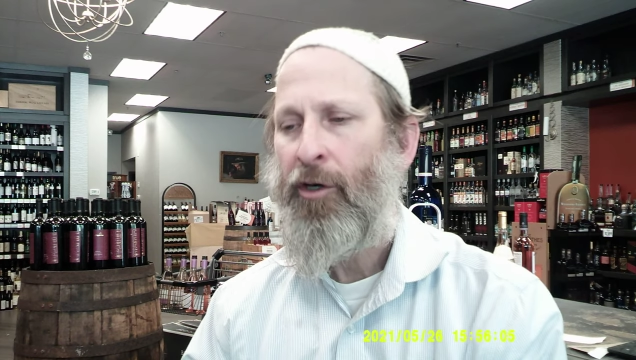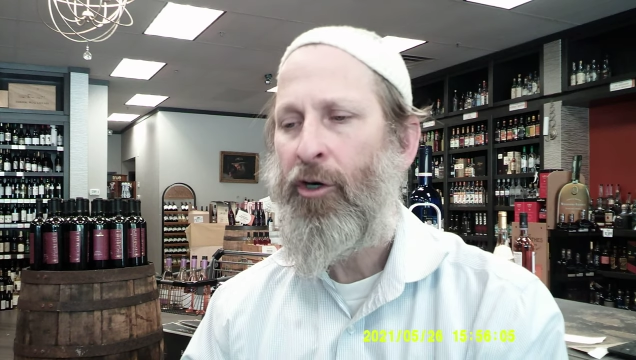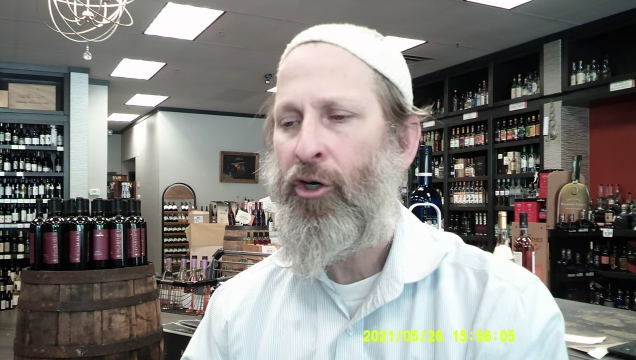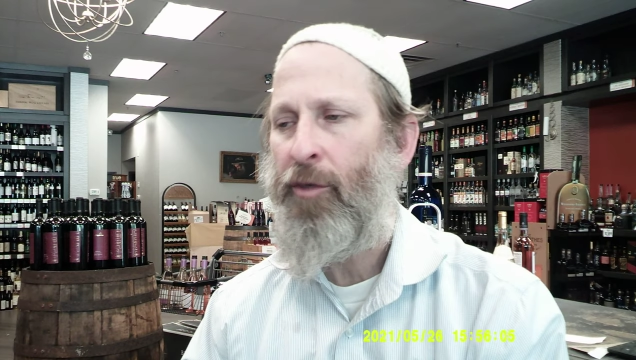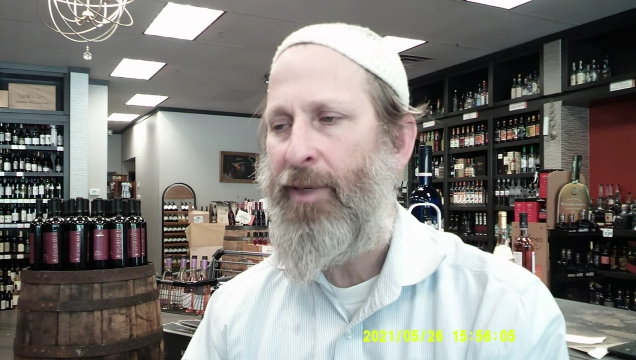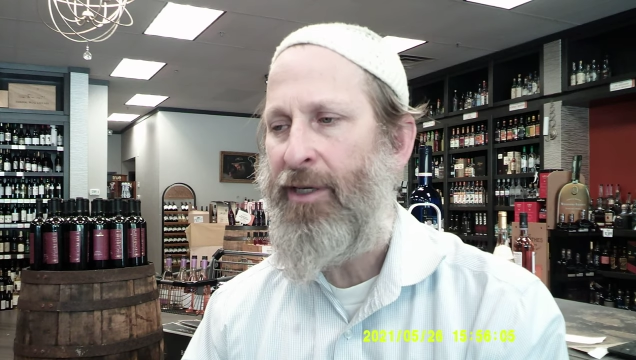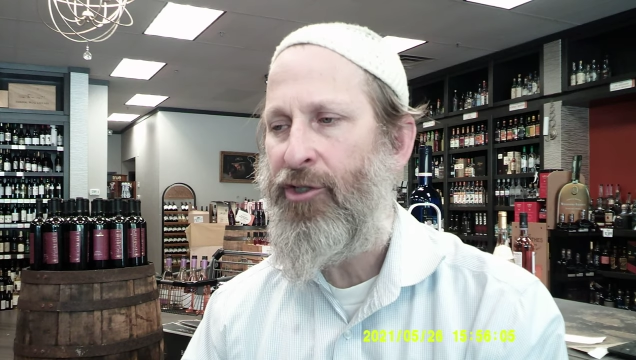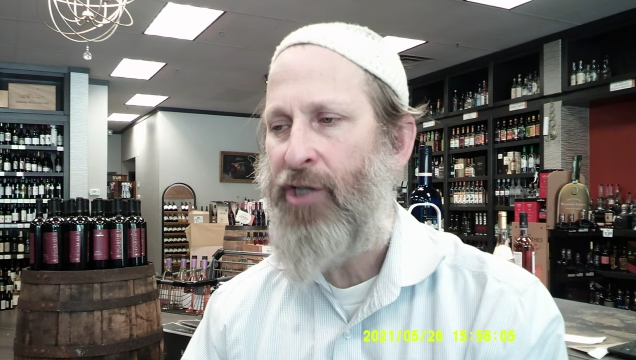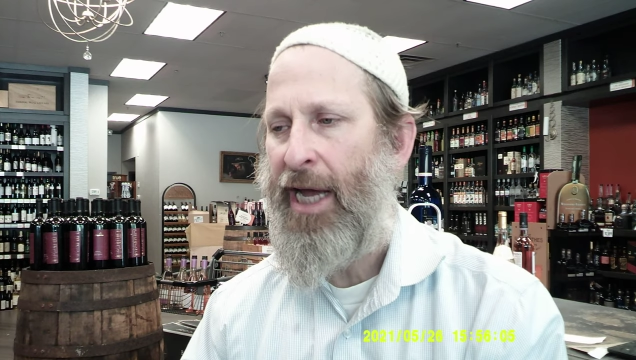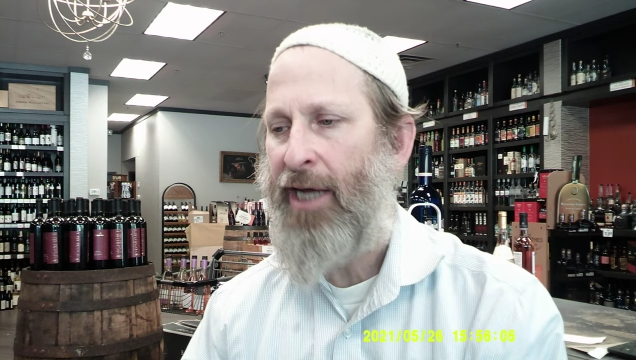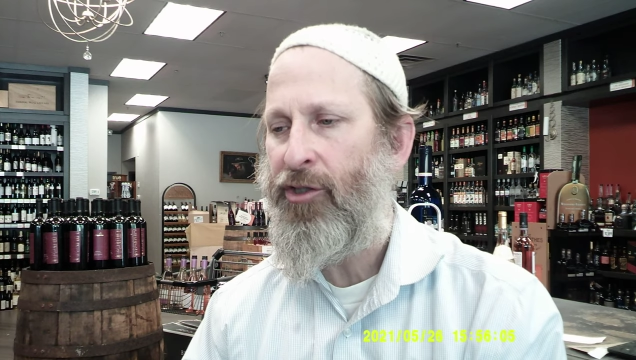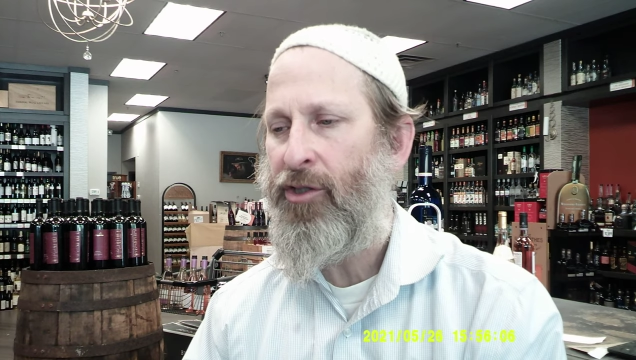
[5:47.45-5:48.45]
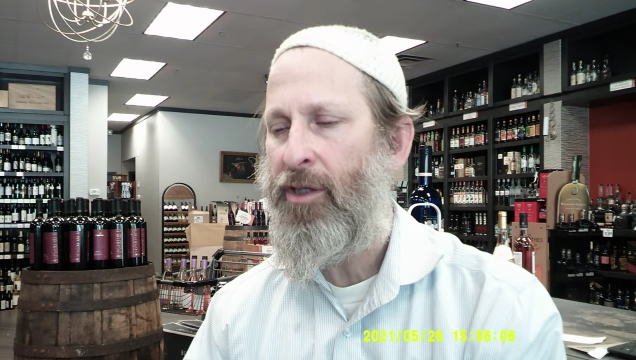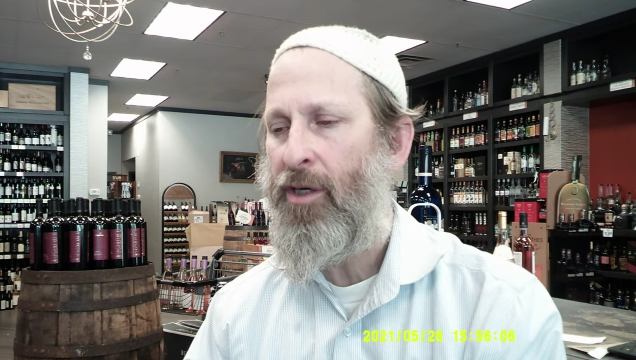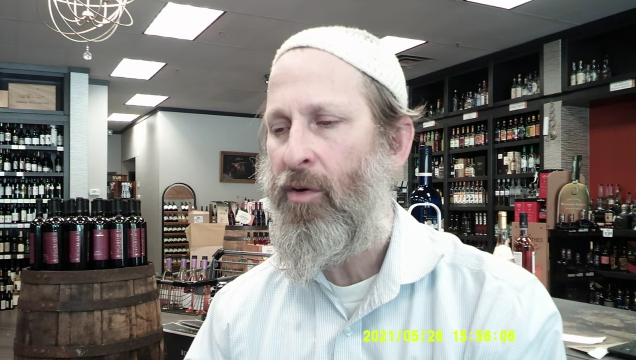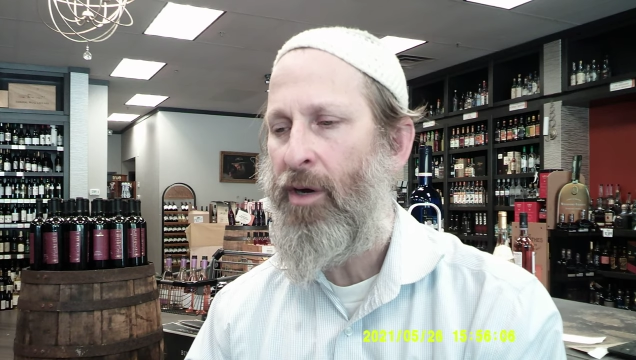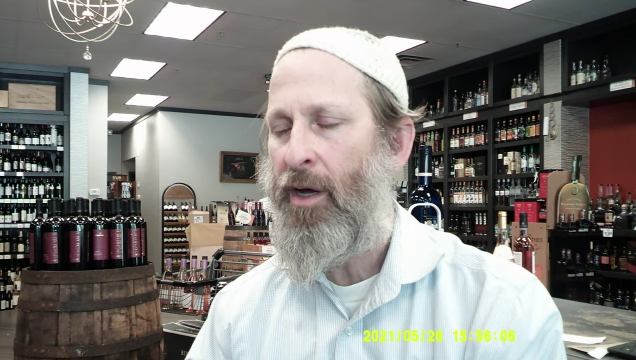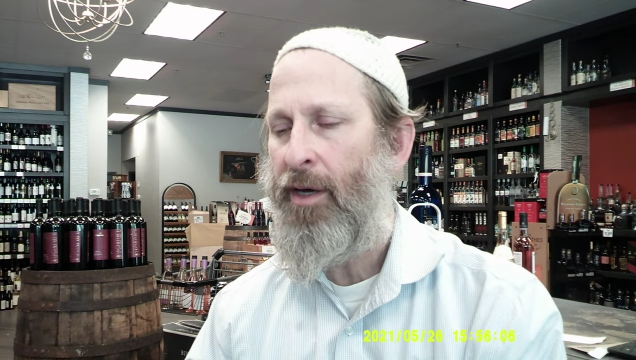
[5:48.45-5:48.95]
herbage action
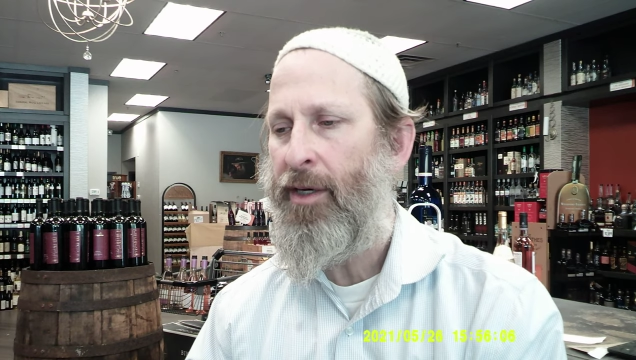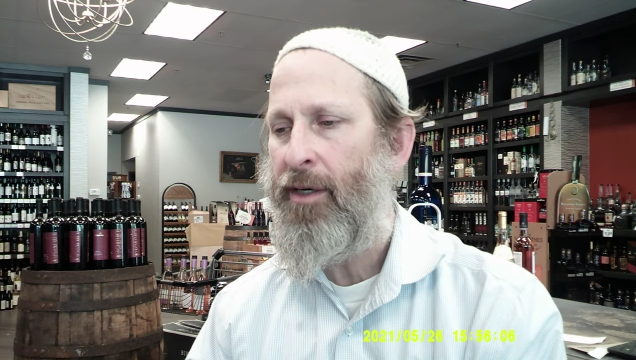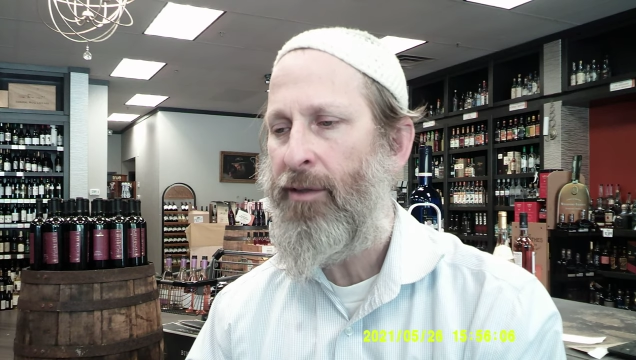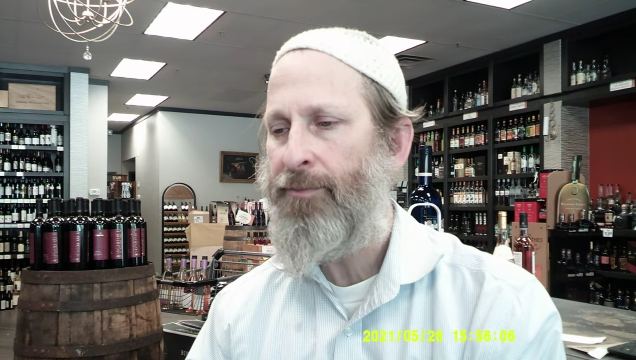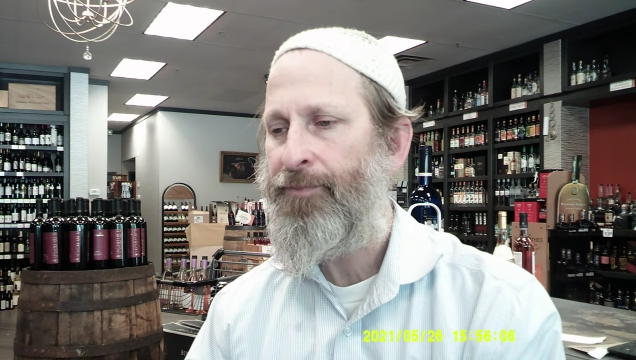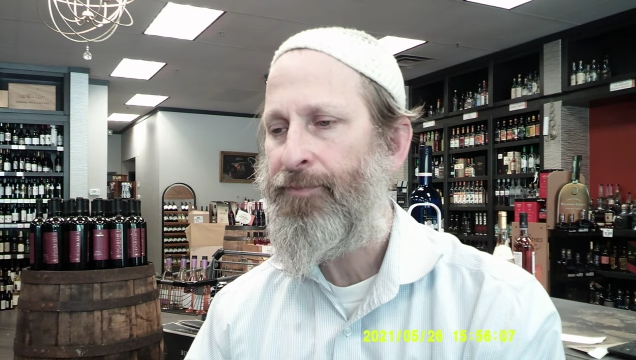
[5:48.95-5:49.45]
going on here.